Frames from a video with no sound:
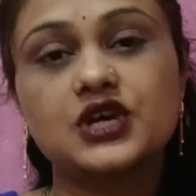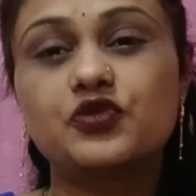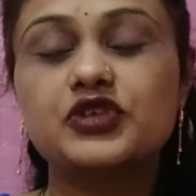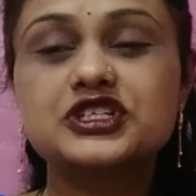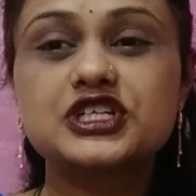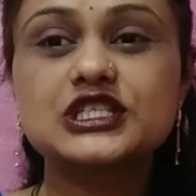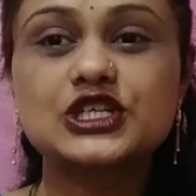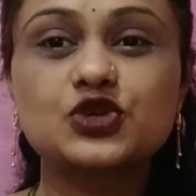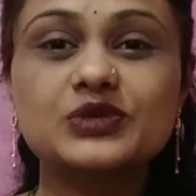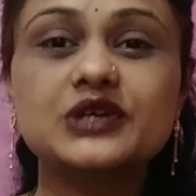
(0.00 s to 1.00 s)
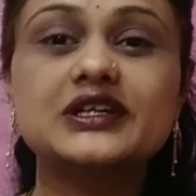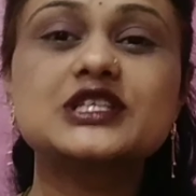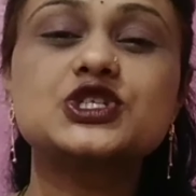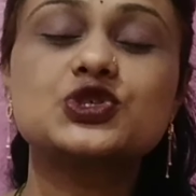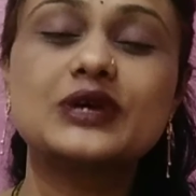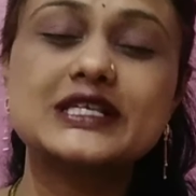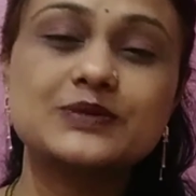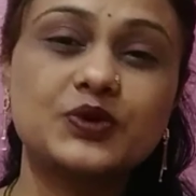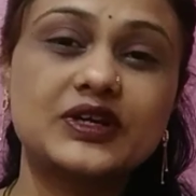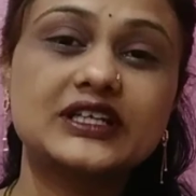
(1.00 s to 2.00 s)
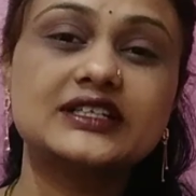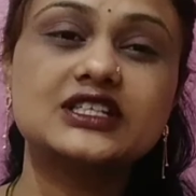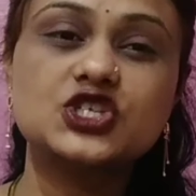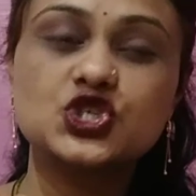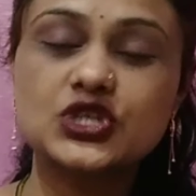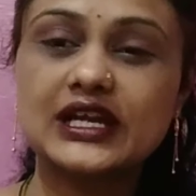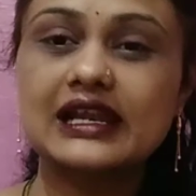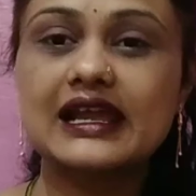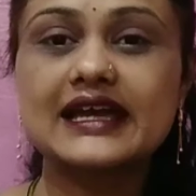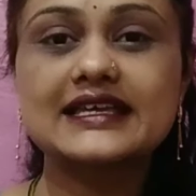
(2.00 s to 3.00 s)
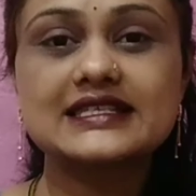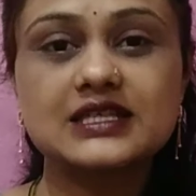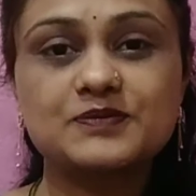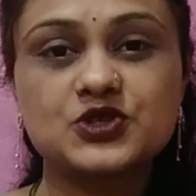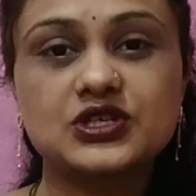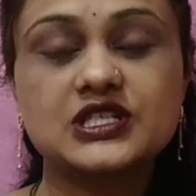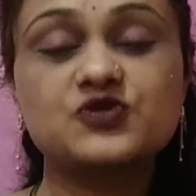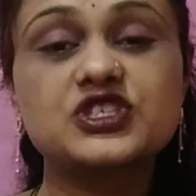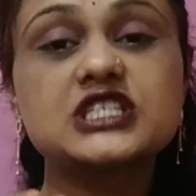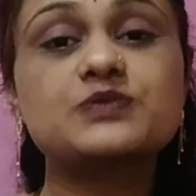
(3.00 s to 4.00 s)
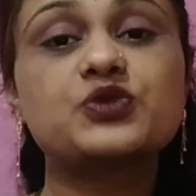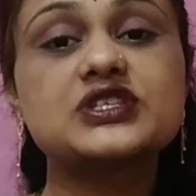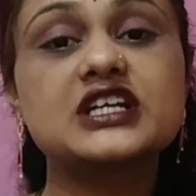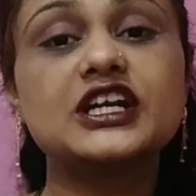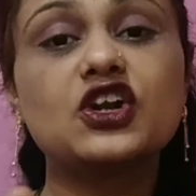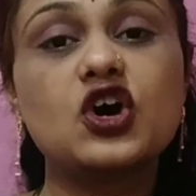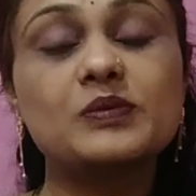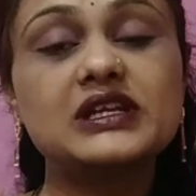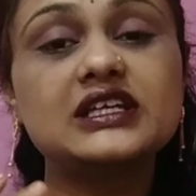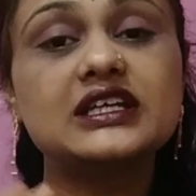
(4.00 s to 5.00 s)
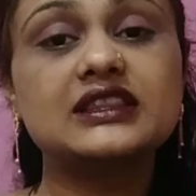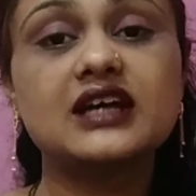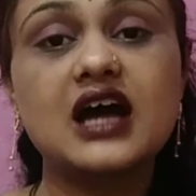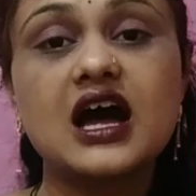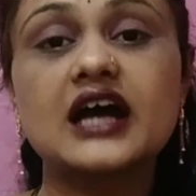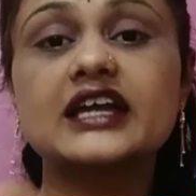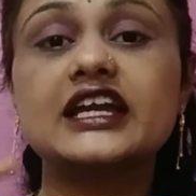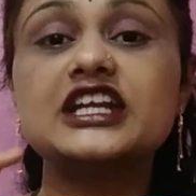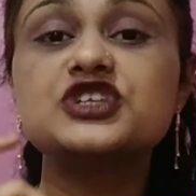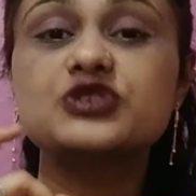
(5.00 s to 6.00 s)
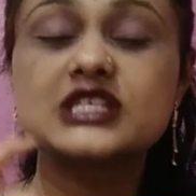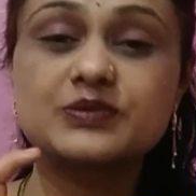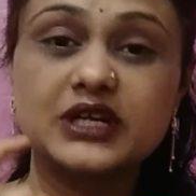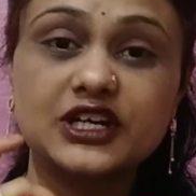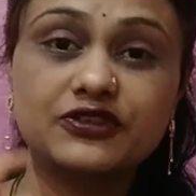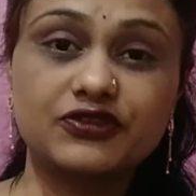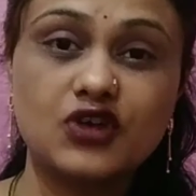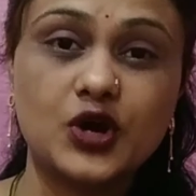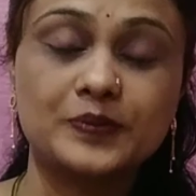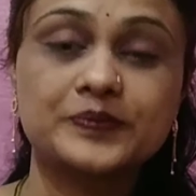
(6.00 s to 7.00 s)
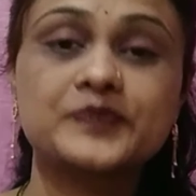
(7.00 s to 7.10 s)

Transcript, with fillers: Vitreous humor is transparent gel-like substance which is present normally in the eye in transparent form.